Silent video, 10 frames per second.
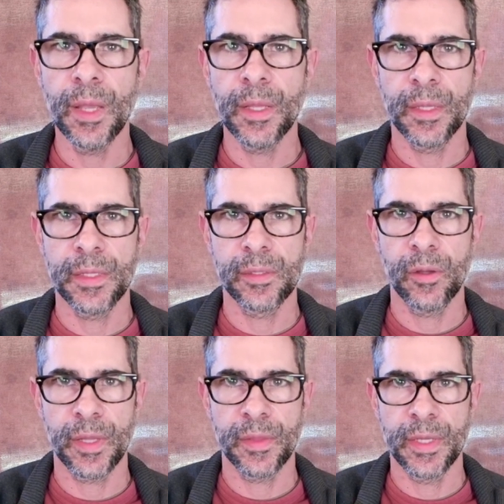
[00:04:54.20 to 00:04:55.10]
let's
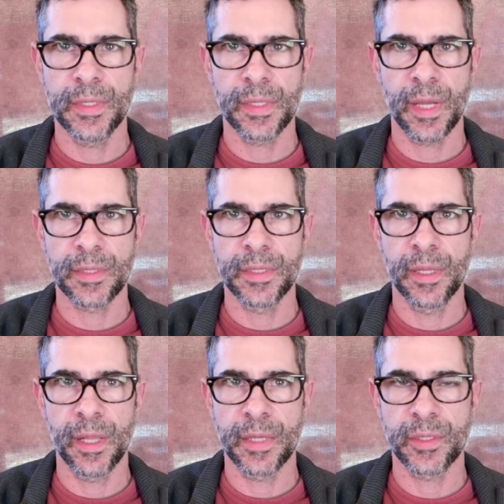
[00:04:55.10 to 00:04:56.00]
look at these toxin
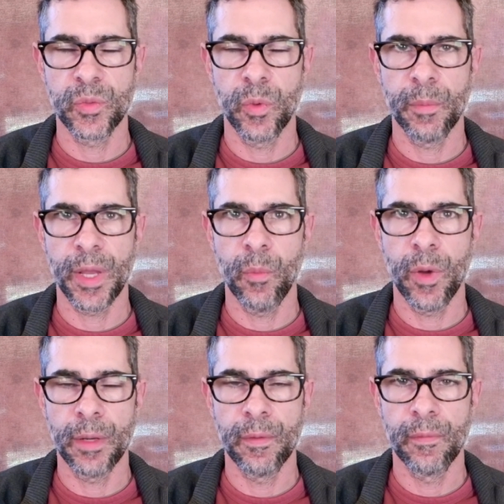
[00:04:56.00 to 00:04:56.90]
classes one by
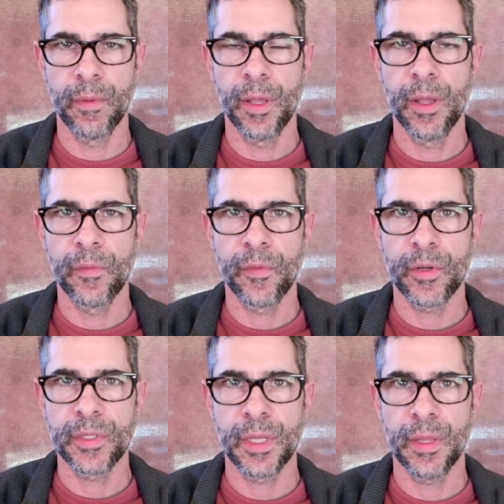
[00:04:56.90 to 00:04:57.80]
one.
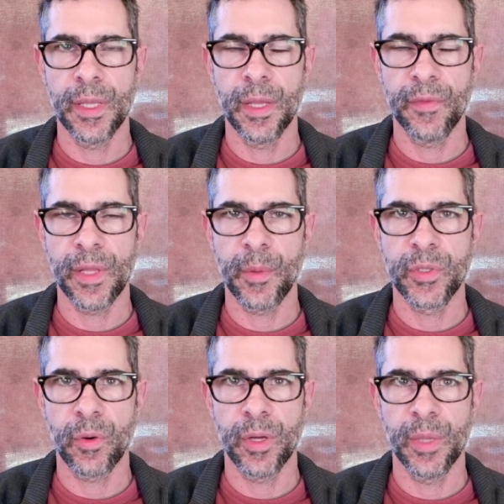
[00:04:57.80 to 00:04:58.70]
First, the
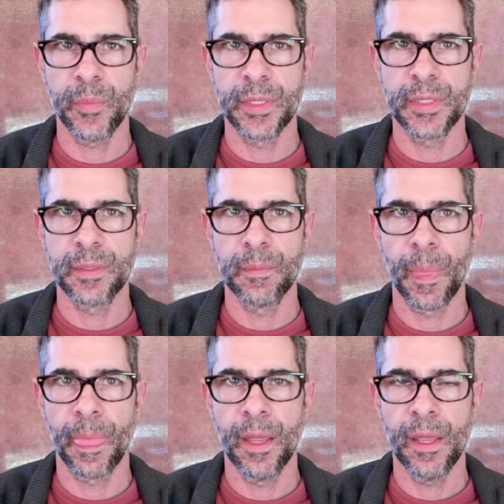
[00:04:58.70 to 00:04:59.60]
inflammatory lipids.
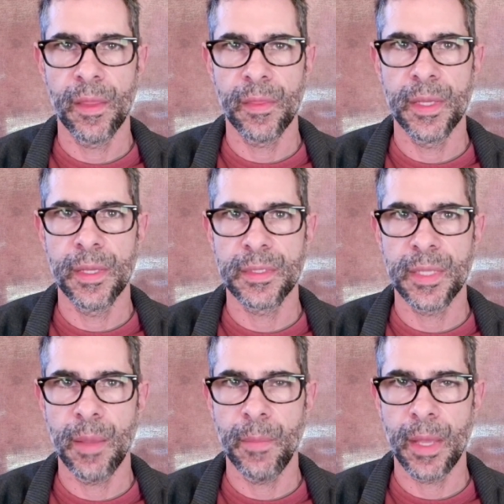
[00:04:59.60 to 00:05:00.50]
The
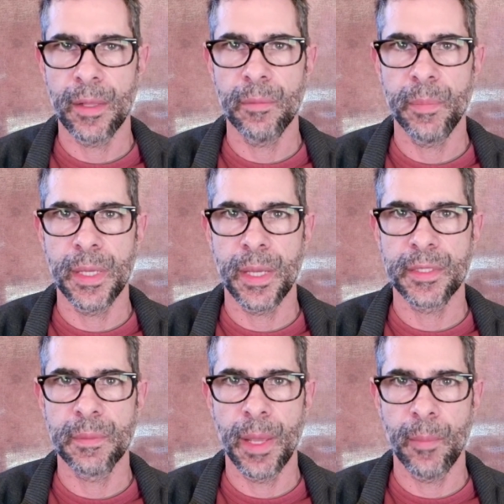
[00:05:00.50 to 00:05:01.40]
same
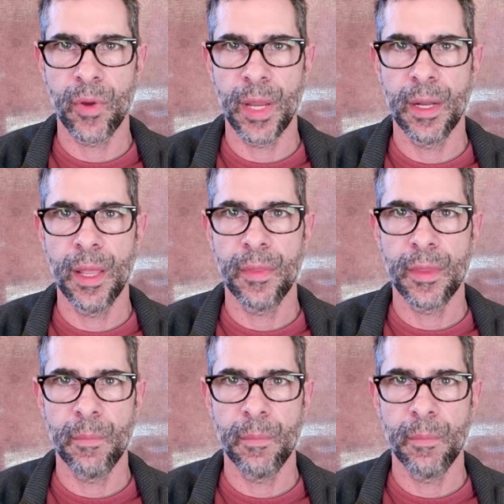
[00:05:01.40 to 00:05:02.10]
LPS membrane that